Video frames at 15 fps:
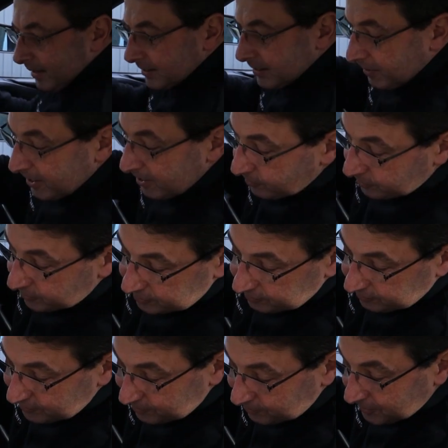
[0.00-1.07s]
Something else that's
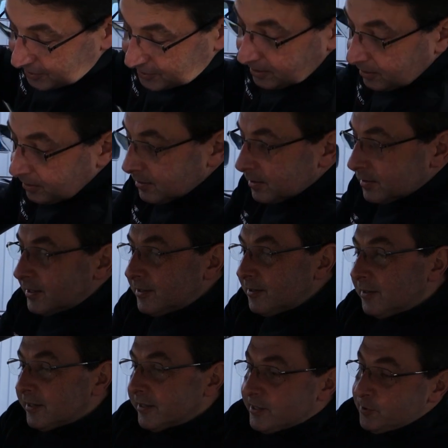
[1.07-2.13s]
nice on this car, as I said
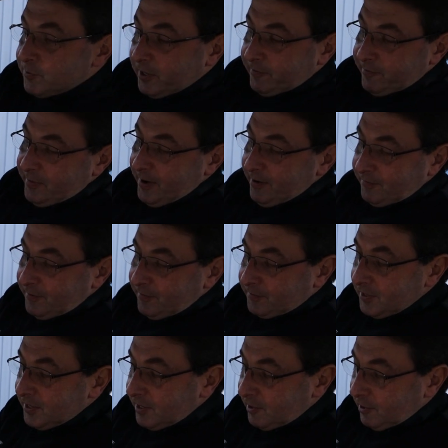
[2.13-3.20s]
earlier, this is one of about
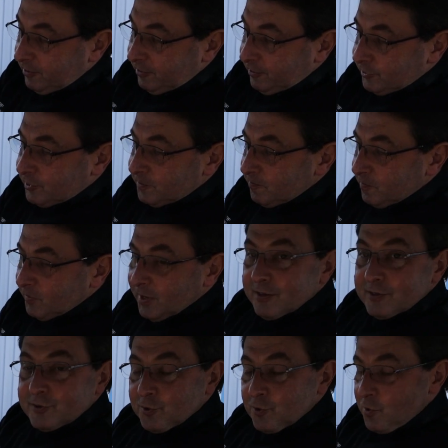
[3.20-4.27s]
15 cars.
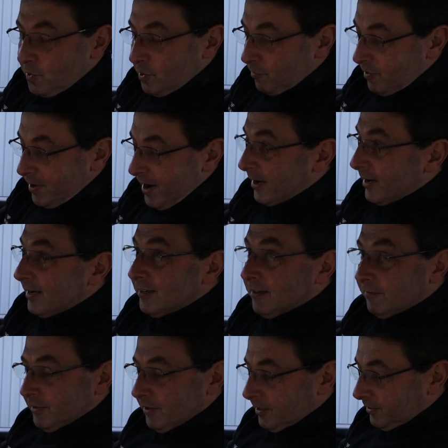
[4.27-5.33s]
Super rare, in
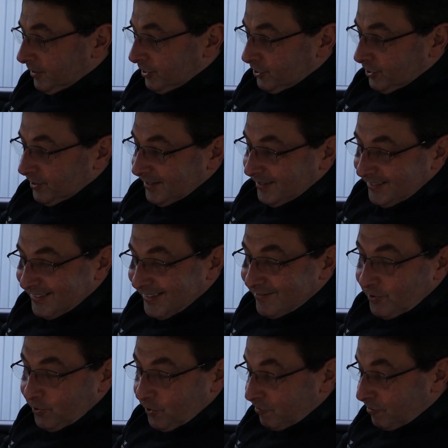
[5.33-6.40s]
lovely condition. It's
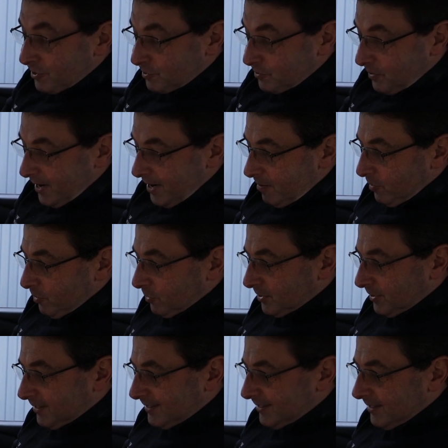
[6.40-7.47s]
even got the original handbook,
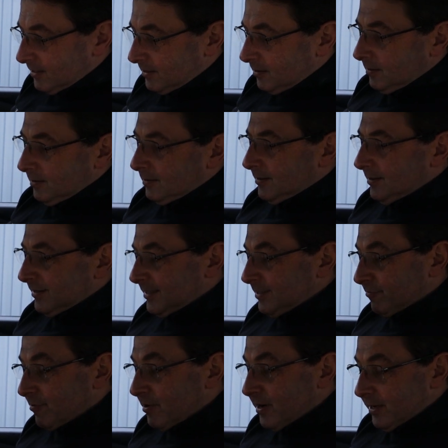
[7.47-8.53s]
so this is
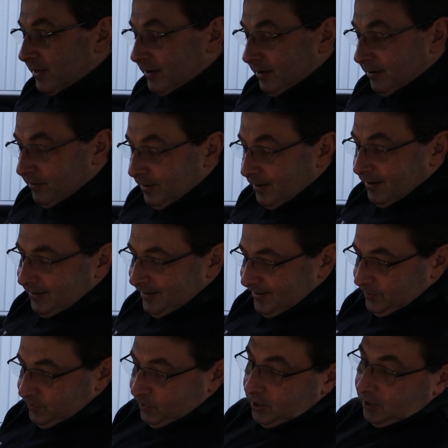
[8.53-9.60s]
really,
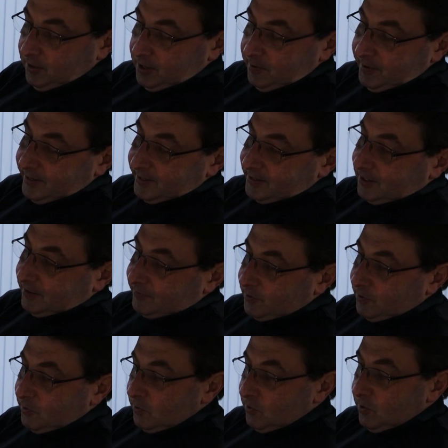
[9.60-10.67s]
this is what I like about this stuff.
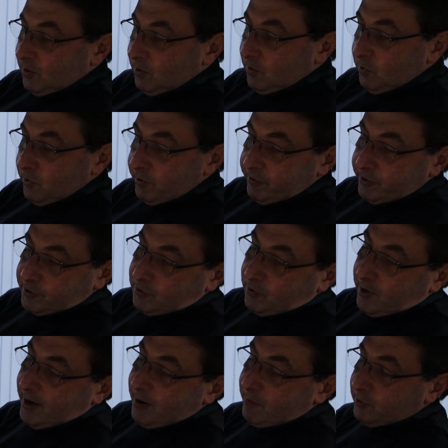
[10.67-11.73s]
All the
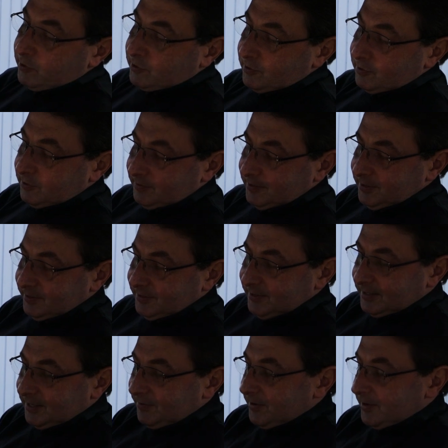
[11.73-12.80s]
original handbooks and
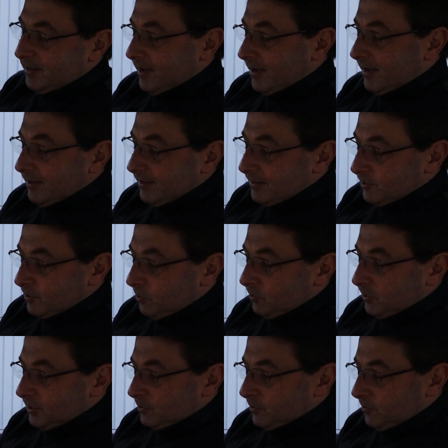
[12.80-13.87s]
stuff in here,
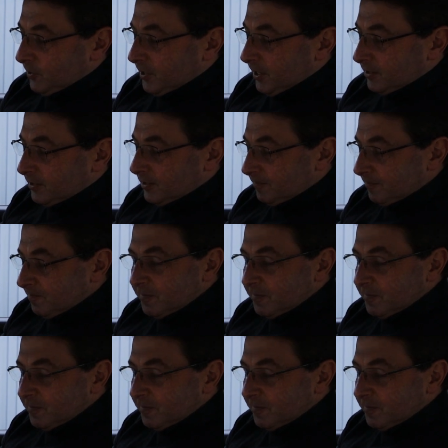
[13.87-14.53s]
all these toolkits.